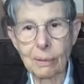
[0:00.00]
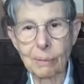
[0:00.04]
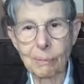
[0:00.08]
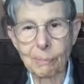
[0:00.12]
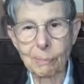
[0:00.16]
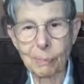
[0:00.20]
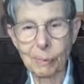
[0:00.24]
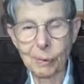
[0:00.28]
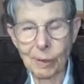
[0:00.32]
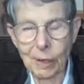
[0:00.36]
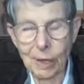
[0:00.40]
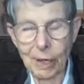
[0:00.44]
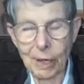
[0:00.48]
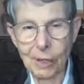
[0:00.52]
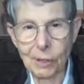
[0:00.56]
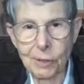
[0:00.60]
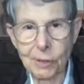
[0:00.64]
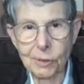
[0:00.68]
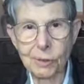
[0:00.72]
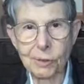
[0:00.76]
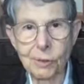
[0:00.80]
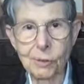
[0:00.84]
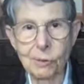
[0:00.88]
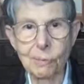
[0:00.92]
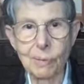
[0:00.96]
prior
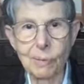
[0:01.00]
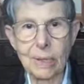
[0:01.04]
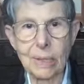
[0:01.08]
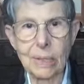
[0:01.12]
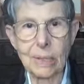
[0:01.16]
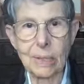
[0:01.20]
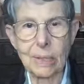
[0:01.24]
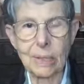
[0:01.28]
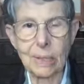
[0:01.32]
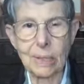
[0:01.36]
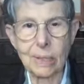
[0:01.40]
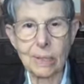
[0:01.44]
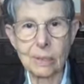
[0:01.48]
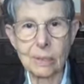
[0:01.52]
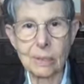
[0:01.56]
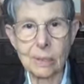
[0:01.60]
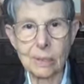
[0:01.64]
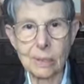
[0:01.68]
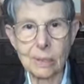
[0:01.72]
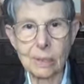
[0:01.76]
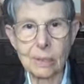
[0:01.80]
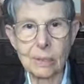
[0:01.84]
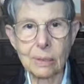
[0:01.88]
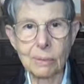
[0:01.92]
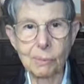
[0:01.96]
to awakening.
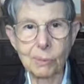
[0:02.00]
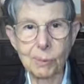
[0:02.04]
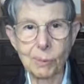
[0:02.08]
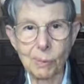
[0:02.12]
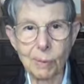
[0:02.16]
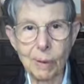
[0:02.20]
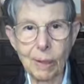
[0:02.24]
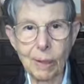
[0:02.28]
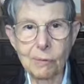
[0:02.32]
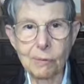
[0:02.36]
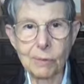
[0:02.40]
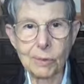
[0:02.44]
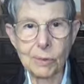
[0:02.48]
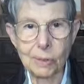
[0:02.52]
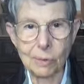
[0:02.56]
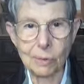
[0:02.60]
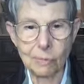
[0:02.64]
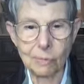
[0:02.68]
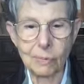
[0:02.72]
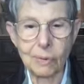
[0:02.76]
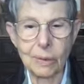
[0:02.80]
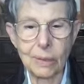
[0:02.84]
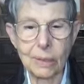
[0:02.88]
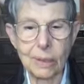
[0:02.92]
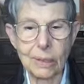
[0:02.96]
It's a prerequisite,
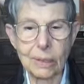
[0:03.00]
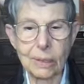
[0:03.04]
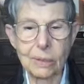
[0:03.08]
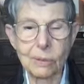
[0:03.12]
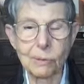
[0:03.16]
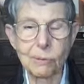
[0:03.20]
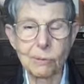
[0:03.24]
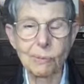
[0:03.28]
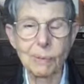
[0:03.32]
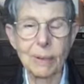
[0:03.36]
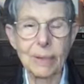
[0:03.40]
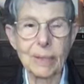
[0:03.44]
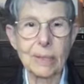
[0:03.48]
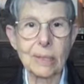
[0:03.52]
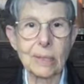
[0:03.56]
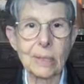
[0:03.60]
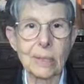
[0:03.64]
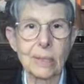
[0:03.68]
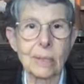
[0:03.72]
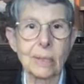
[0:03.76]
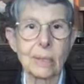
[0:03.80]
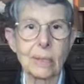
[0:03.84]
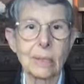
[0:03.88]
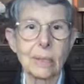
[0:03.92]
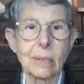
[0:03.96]
really, to
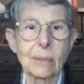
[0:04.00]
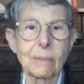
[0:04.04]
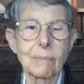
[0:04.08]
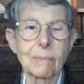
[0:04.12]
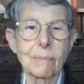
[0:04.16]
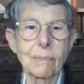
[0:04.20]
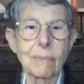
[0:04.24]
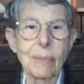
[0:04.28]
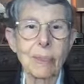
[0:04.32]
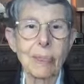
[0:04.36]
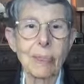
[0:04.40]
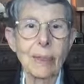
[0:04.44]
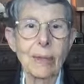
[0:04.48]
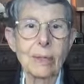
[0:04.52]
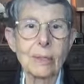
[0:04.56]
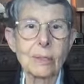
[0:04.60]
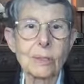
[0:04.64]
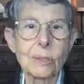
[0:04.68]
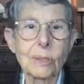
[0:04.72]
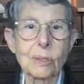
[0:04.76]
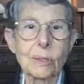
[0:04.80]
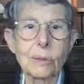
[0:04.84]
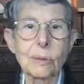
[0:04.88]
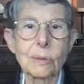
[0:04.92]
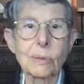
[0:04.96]
awakening,
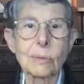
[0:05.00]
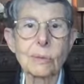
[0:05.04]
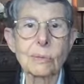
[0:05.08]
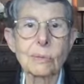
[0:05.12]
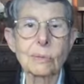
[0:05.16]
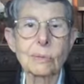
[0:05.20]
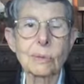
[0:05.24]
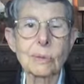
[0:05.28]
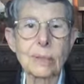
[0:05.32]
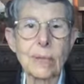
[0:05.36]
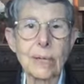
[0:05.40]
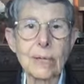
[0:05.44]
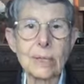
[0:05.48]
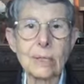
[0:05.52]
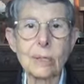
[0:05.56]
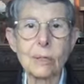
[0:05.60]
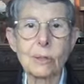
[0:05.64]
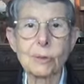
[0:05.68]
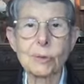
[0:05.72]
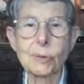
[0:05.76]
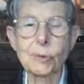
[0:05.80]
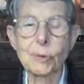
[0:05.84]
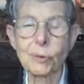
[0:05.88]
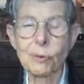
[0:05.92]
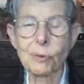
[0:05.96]
to let
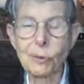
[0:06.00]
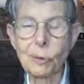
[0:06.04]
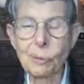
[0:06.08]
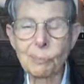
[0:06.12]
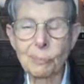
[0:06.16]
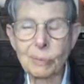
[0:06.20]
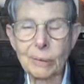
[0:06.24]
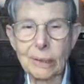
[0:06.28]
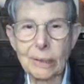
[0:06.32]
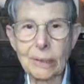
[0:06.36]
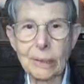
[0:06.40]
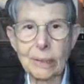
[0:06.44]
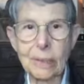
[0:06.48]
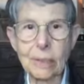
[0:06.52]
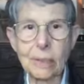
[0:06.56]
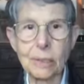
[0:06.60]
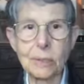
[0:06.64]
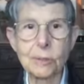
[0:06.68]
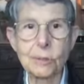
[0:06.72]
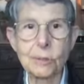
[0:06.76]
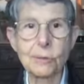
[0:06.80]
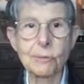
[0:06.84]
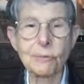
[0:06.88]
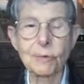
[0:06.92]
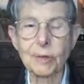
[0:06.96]
go so completely
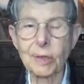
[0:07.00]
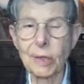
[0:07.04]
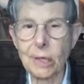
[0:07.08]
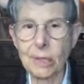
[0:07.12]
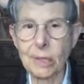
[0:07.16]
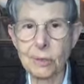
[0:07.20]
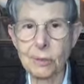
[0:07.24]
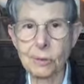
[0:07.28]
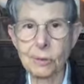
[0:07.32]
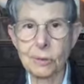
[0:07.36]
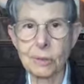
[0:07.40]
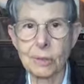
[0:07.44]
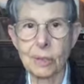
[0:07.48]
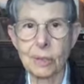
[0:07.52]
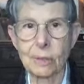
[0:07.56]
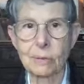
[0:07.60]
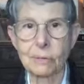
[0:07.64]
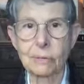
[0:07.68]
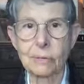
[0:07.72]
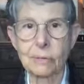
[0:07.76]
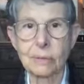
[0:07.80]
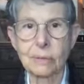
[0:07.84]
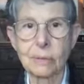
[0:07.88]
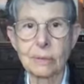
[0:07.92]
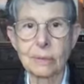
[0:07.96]
that you forget
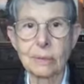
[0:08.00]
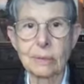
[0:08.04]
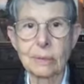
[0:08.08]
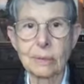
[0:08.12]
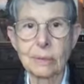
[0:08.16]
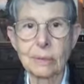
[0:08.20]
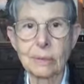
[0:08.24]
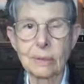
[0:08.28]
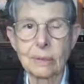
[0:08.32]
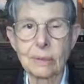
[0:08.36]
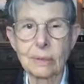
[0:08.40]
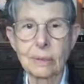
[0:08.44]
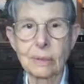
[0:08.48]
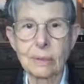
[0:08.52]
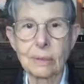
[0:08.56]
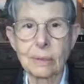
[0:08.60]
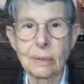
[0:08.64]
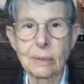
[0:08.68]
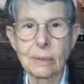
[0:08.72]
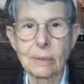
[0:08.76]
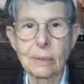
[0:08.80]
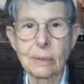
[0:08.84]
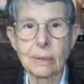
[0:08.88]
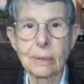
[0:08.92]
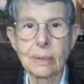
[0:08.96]
yourself,
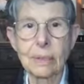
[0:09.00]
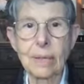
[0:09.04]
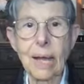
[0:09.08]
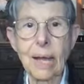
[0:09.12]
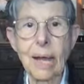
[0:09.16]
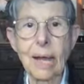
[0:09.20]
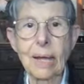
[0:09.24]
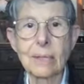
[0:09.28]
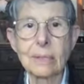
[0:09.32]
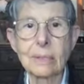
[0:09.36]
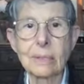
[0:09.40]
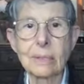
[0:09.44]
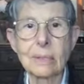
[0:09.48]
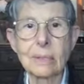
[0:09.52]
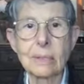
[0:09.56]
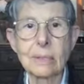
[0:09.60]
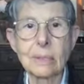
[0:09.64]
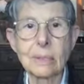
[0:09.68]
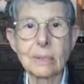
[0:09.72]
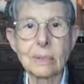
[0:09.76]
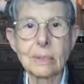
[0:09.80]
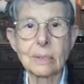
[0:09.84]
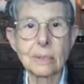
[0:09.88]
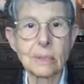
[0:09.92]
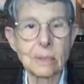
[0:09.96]
that
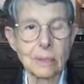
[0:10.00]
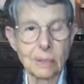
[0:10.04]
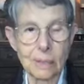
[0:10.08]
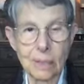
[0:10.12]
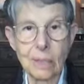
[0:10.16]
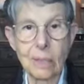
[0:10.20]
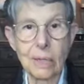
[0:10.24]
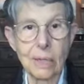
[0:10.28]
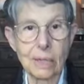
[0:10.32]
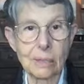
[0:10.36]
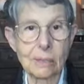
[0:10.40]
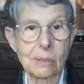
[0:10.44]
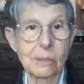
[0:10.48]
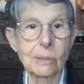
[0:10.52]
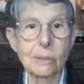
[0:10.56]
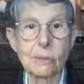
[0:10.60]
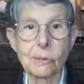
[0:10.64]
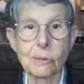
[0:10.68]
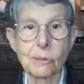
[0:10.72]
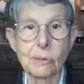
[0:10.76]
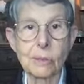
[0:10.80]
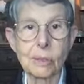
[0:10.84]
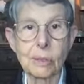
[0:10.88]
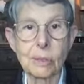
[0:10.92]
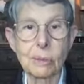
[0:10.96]
in essence
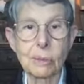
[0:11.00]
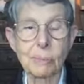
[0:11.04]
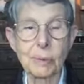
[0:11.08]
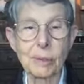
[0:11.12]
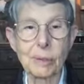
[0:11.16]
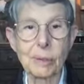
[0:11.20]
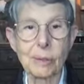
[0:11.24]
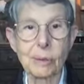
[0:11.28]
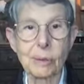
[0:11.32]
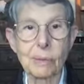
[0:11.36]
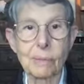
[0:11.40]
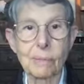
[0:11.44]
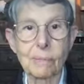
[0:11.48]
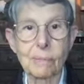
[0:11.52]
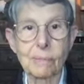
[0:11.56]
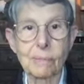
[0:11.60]
you disappear.